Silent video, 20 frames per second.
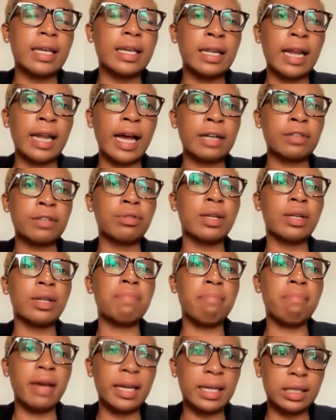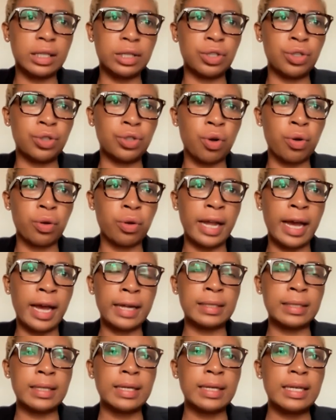in actually making sure
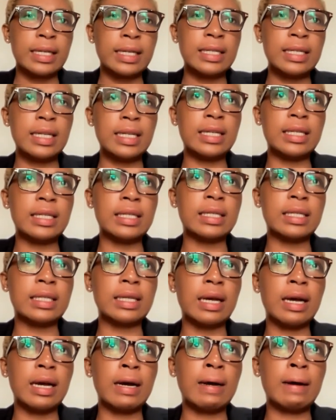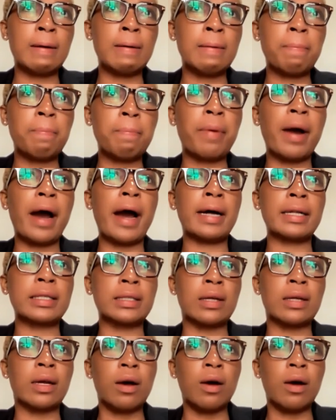that this part